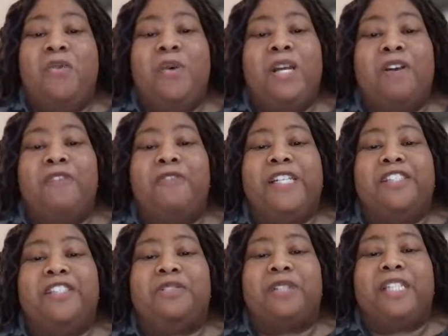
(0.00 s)
we are
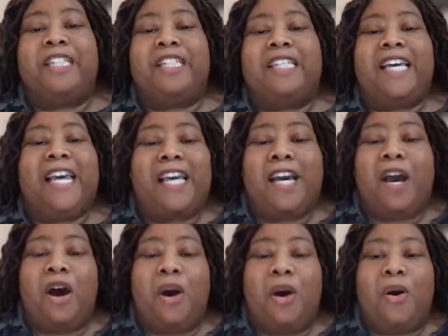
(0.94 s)
featuring
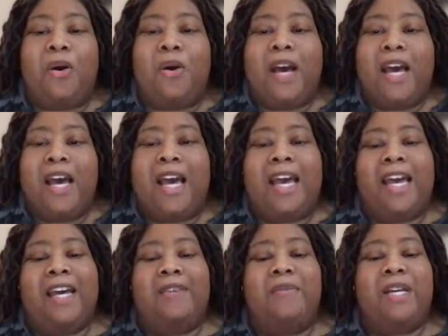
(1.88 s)
Chicco
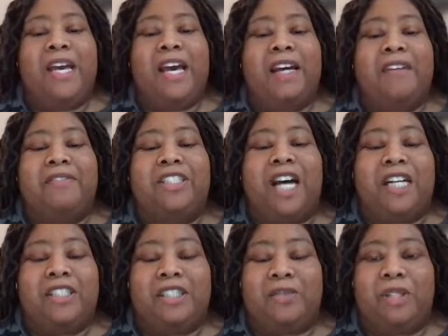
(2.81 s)
and we have
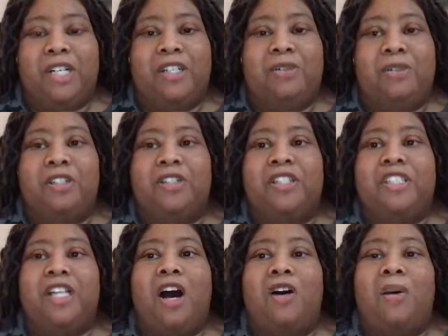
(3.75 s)
Joshua who's going to
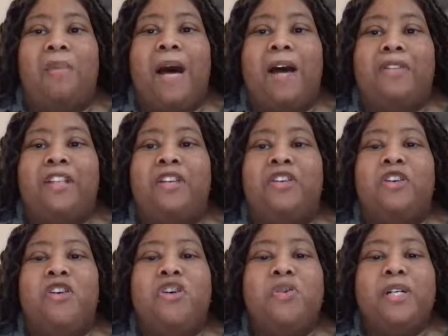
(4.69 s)
talk about their
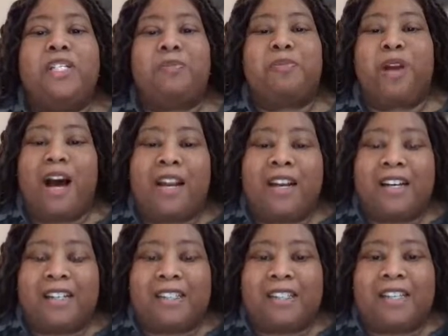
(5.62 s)
newest
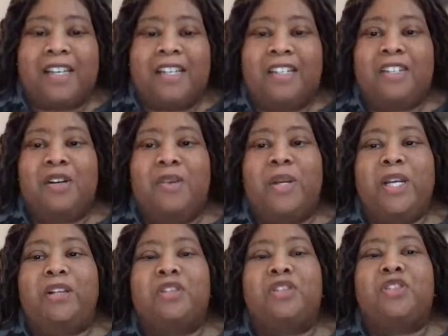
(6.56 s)
products. So we
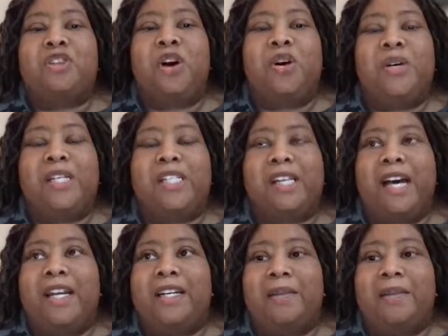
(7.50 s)
are so excited